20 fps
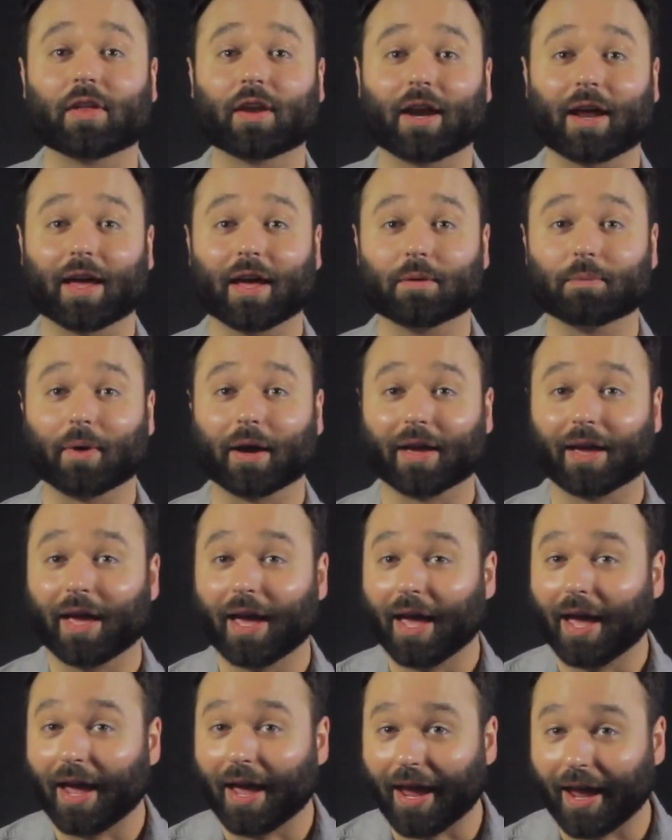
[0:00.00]
Then I have my
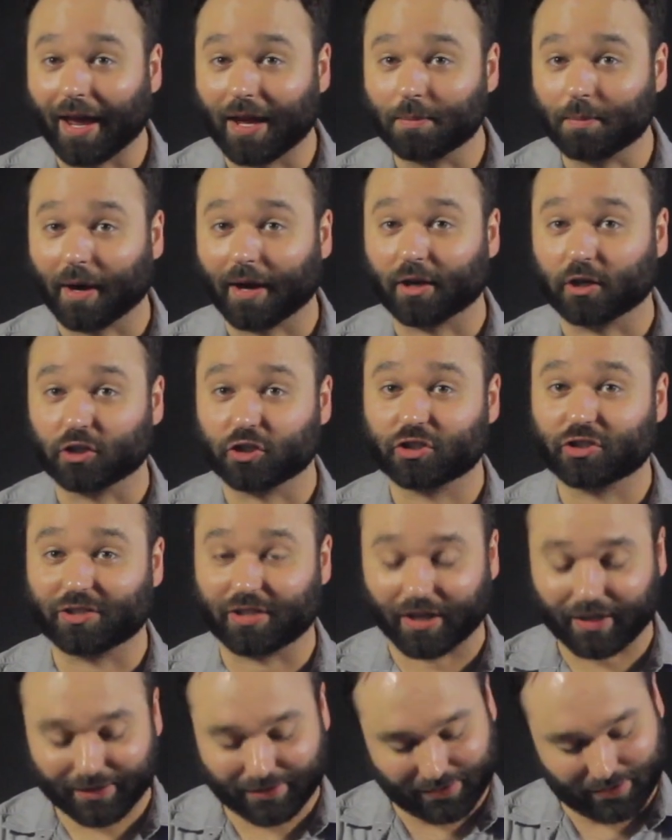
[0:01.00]
A minor
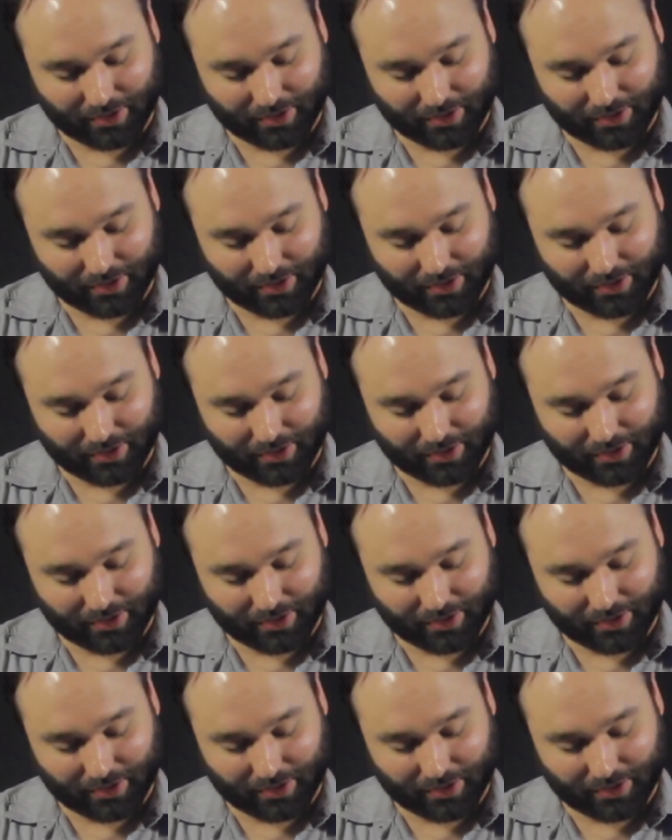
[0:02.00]
6.